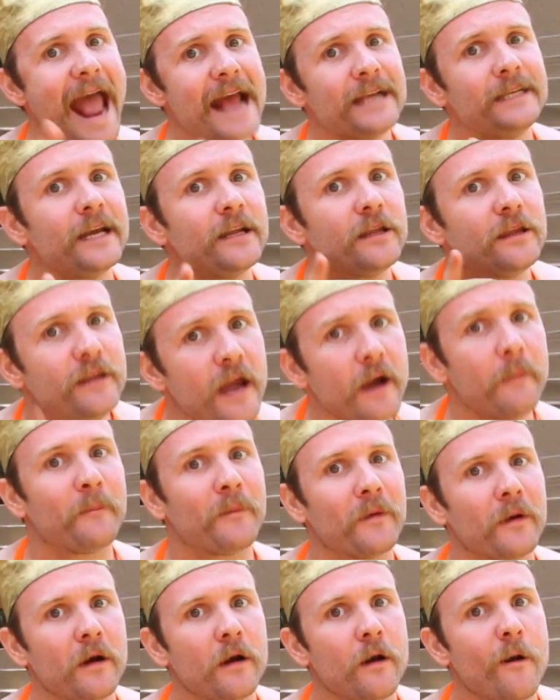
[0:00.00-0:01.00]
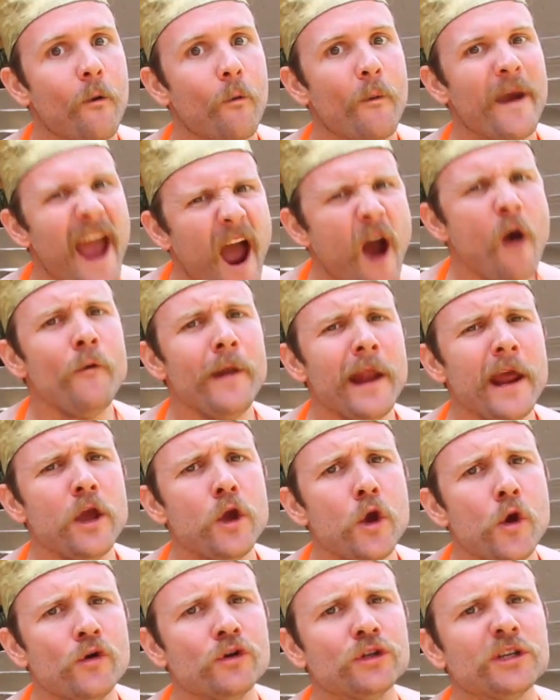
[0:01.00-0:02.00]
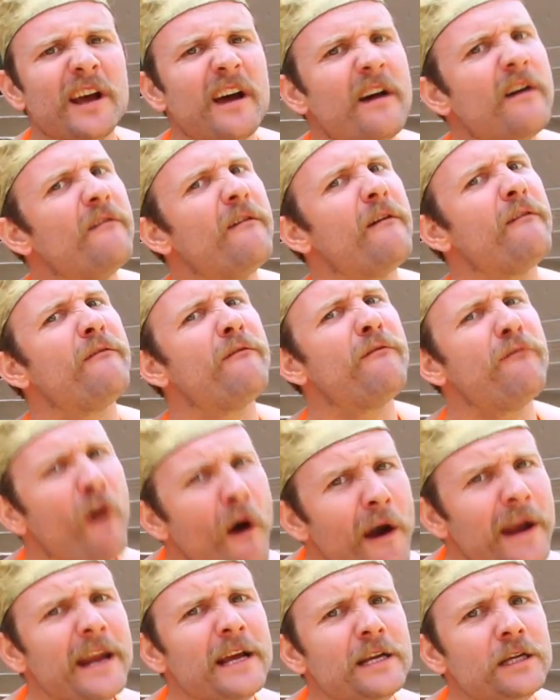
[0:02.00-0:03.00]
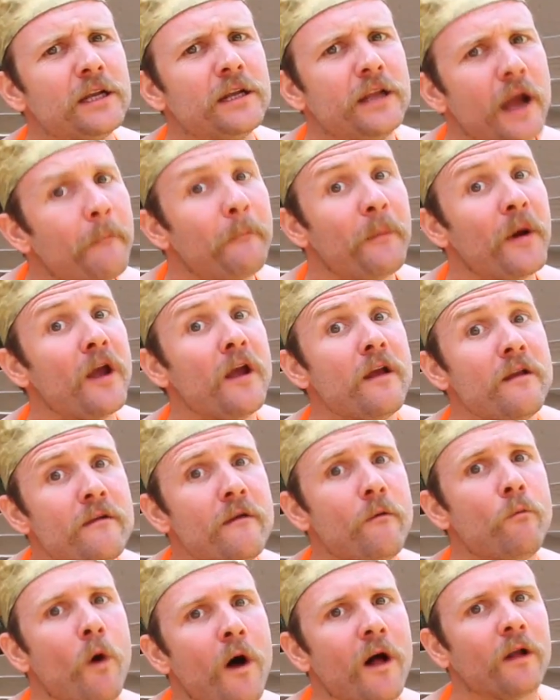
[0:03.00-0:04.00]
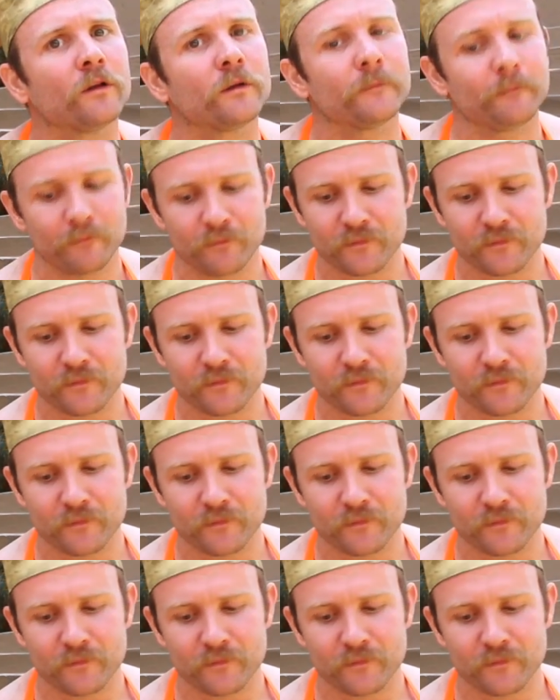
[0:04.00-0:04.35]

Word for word: as a dip, we only use the finest dip in the world